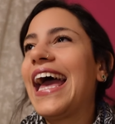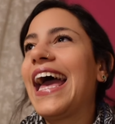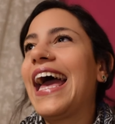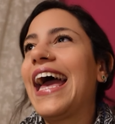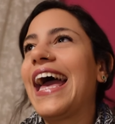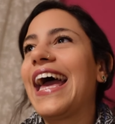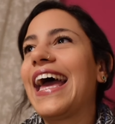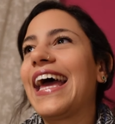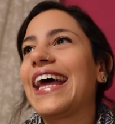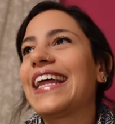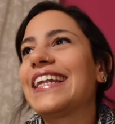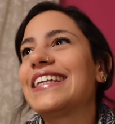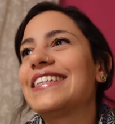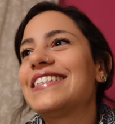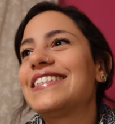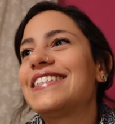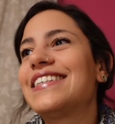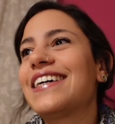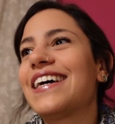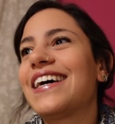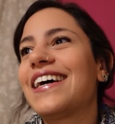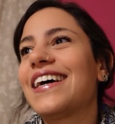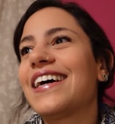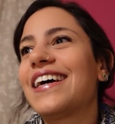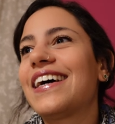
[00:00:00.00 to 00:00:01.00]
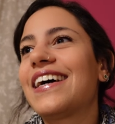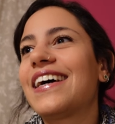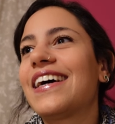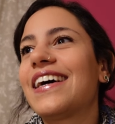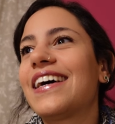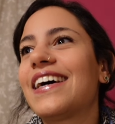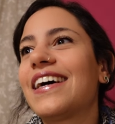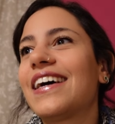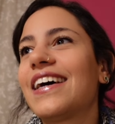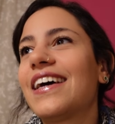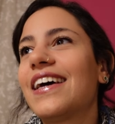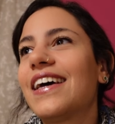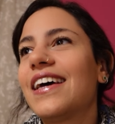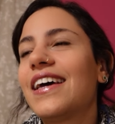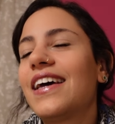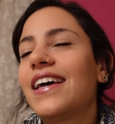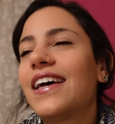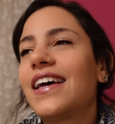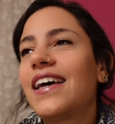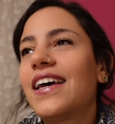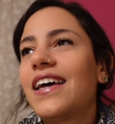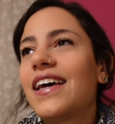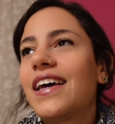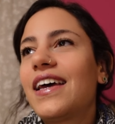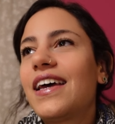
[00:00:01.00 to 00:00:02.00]
And
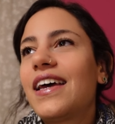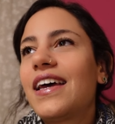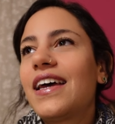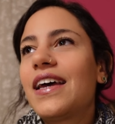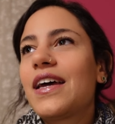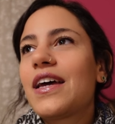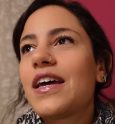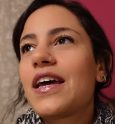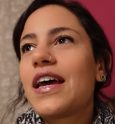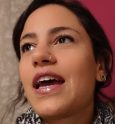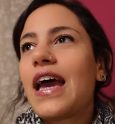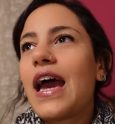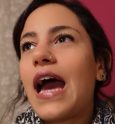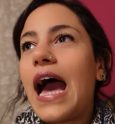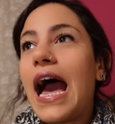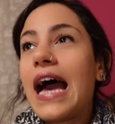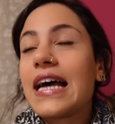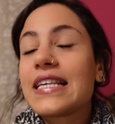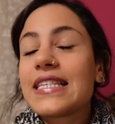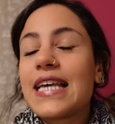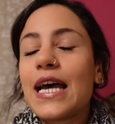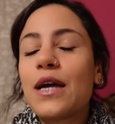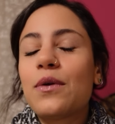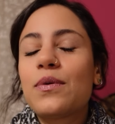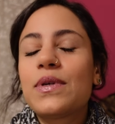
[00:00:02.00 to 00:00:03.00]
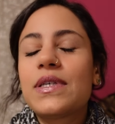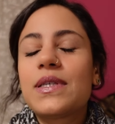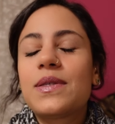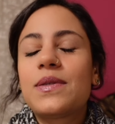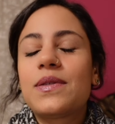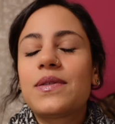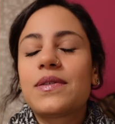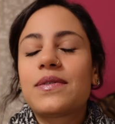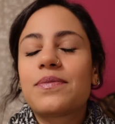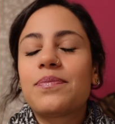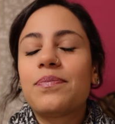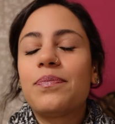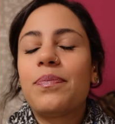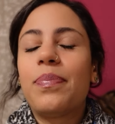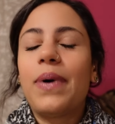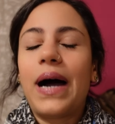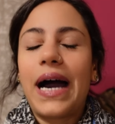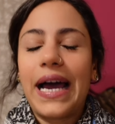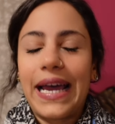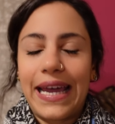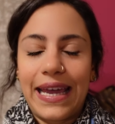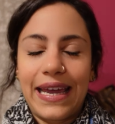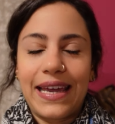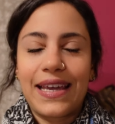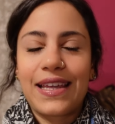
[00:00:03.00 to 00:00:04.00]
as I was
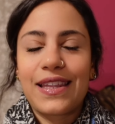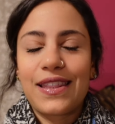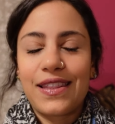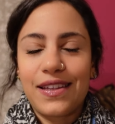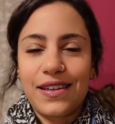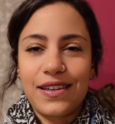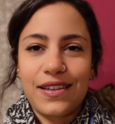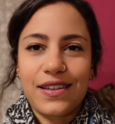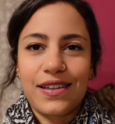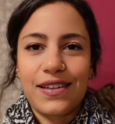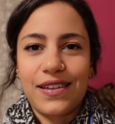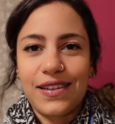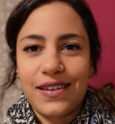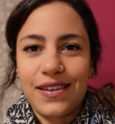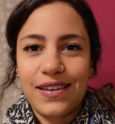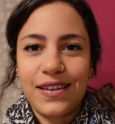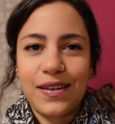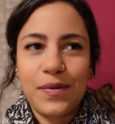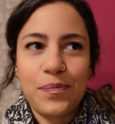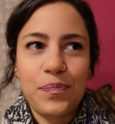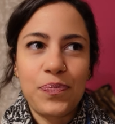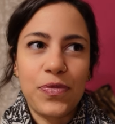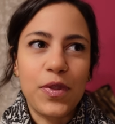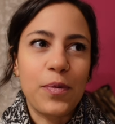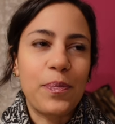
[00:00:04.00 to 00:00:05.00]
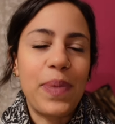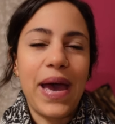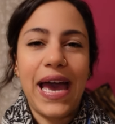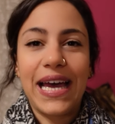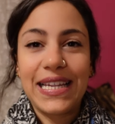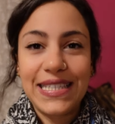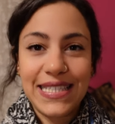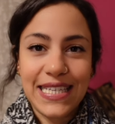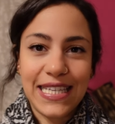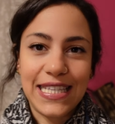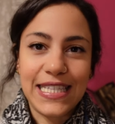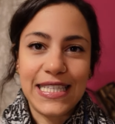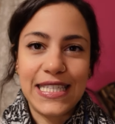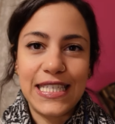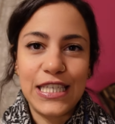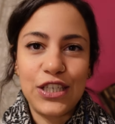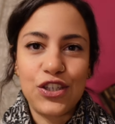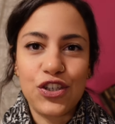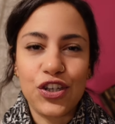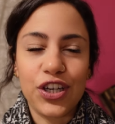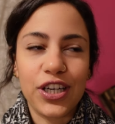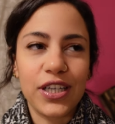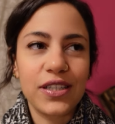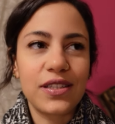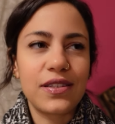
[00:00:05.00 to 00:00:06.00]
buying the pants and the
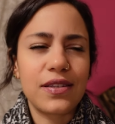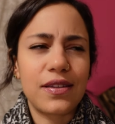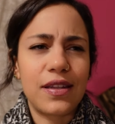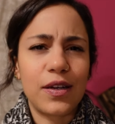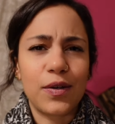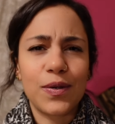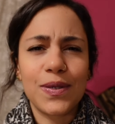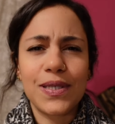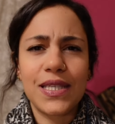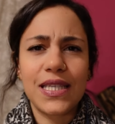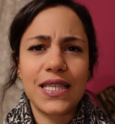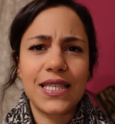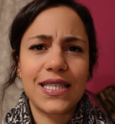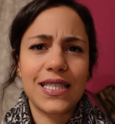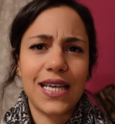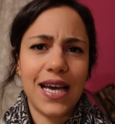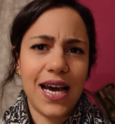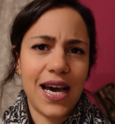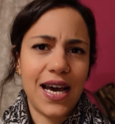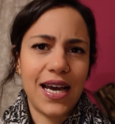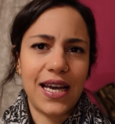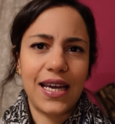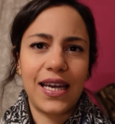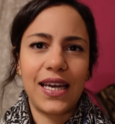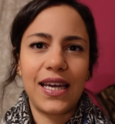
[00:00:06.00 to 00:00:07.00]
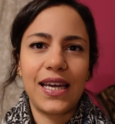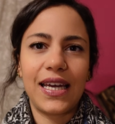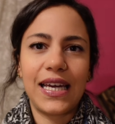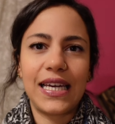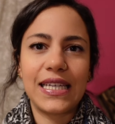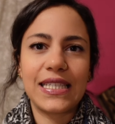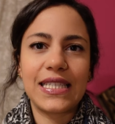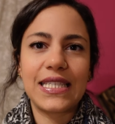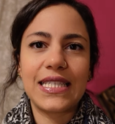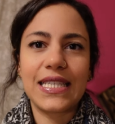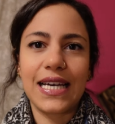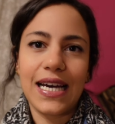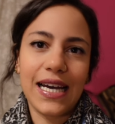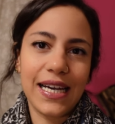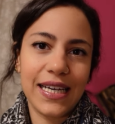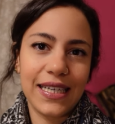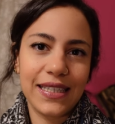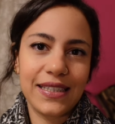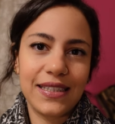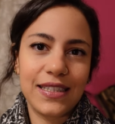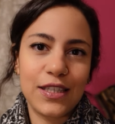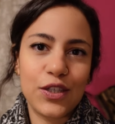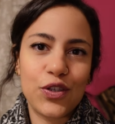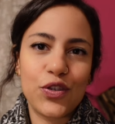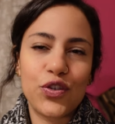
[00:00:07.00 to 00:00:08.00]
t-shirts, there was this guy
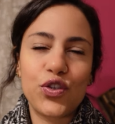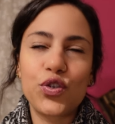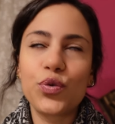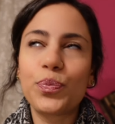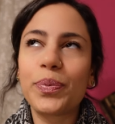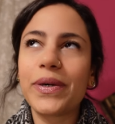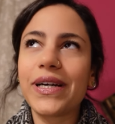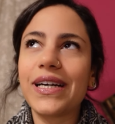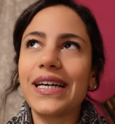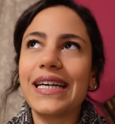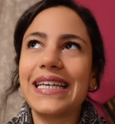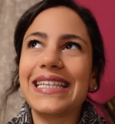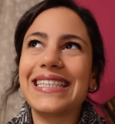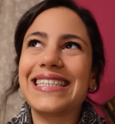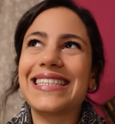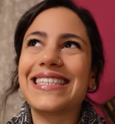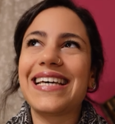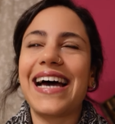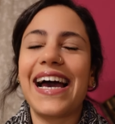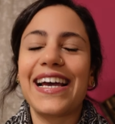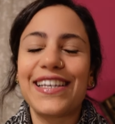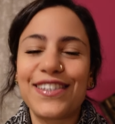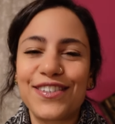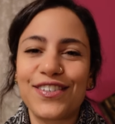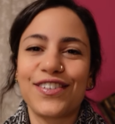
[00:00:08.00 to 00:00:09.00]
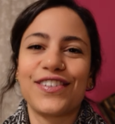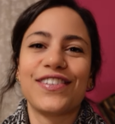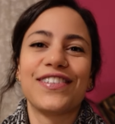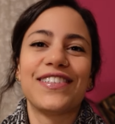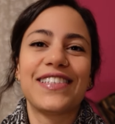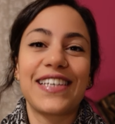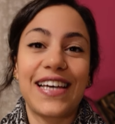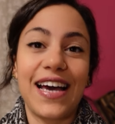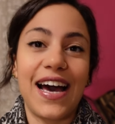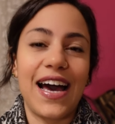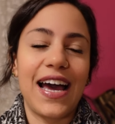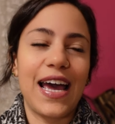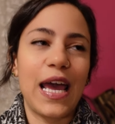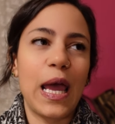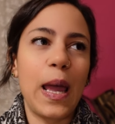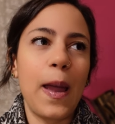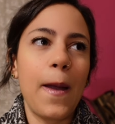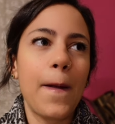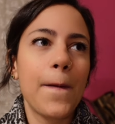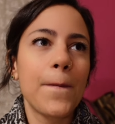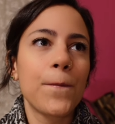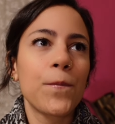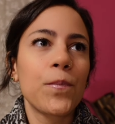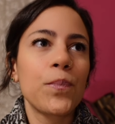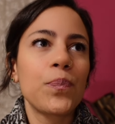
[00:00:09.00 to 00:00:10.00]
inside, the super entitled guy,
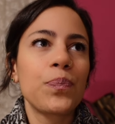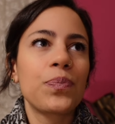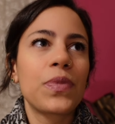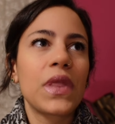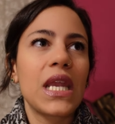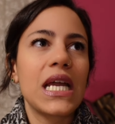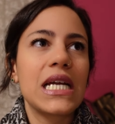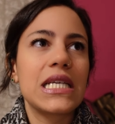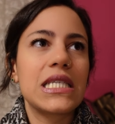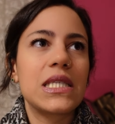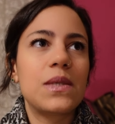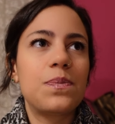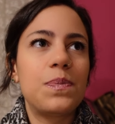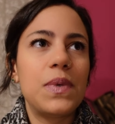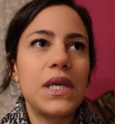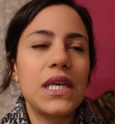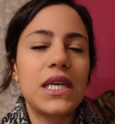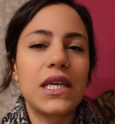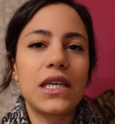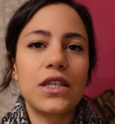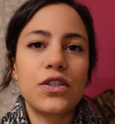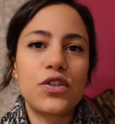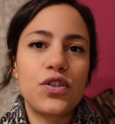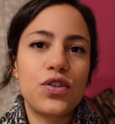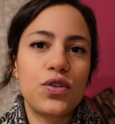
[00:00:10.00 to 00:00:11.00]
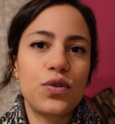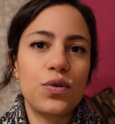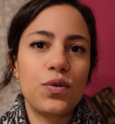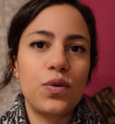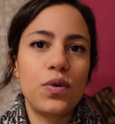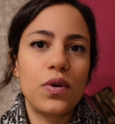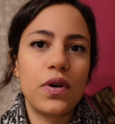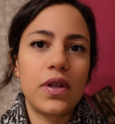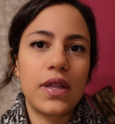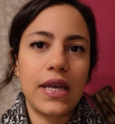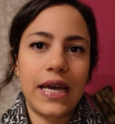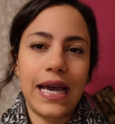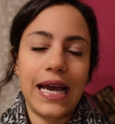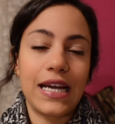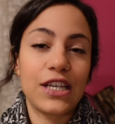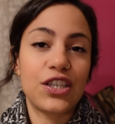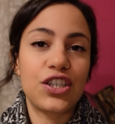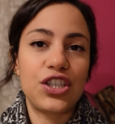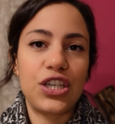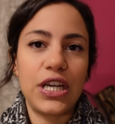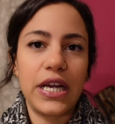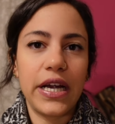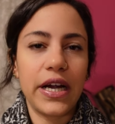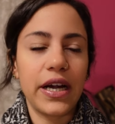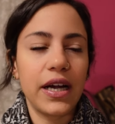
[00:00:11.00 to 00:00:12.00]
speaking to the
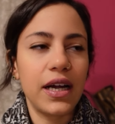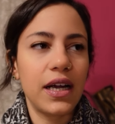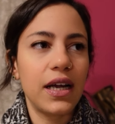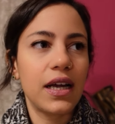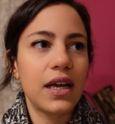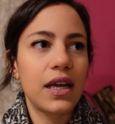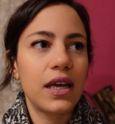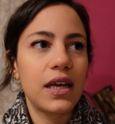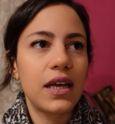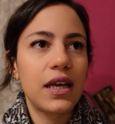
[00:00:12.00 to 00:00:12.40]
cashier,